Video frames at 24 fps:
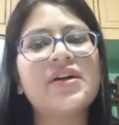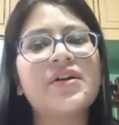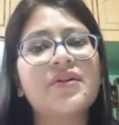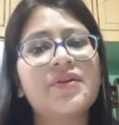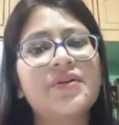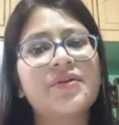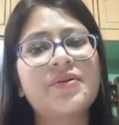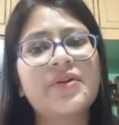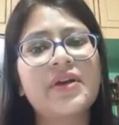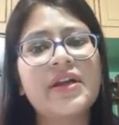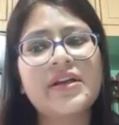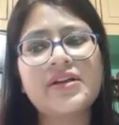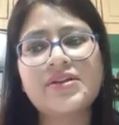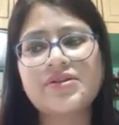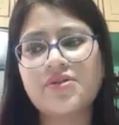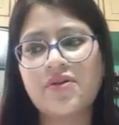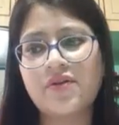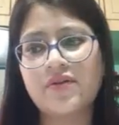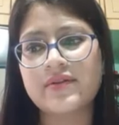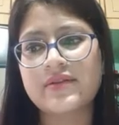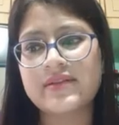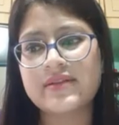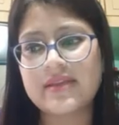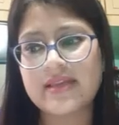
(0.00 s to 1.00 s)
occurring
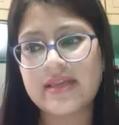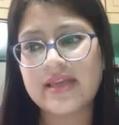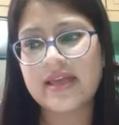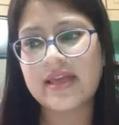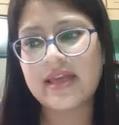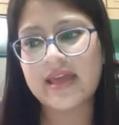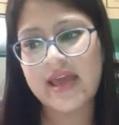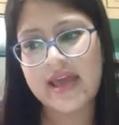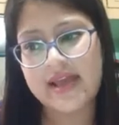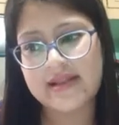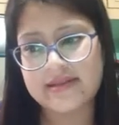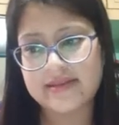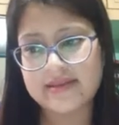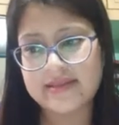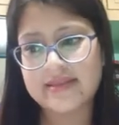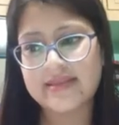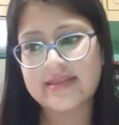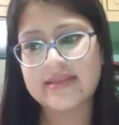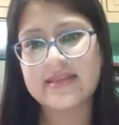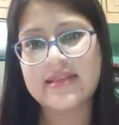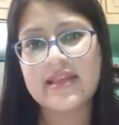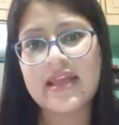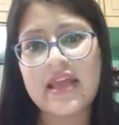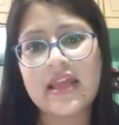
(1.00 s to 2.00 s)

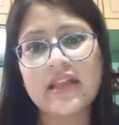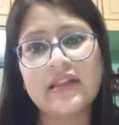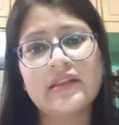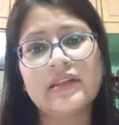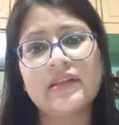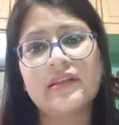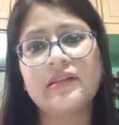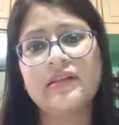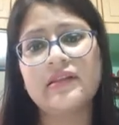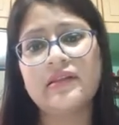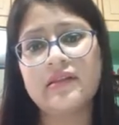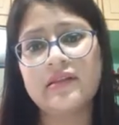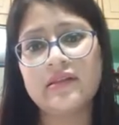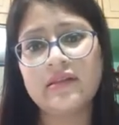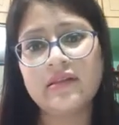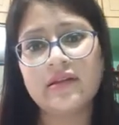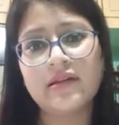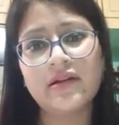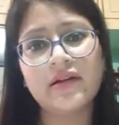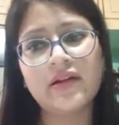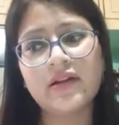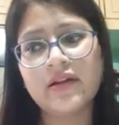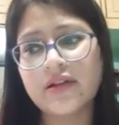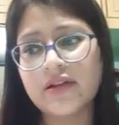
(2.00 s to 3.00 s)
toxicants in
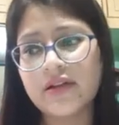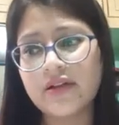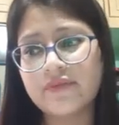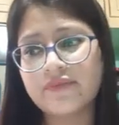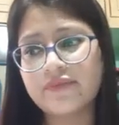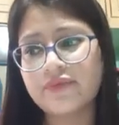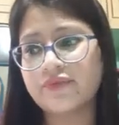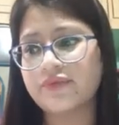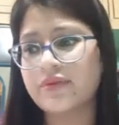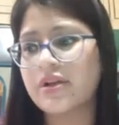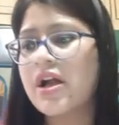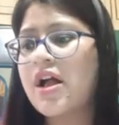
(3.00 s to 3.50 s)
the food.